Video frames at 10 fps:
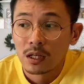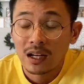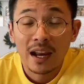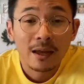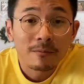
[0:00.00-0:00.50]

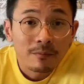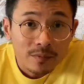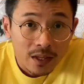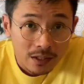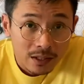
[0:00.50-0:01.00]

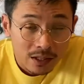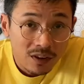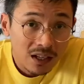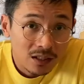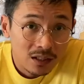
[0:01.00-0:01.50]
claim that it is
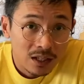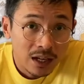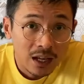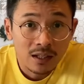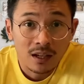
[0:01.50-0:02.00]
faster than
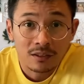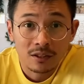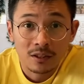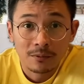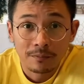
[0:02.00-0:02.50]
any
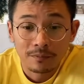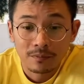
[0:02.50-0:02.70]
other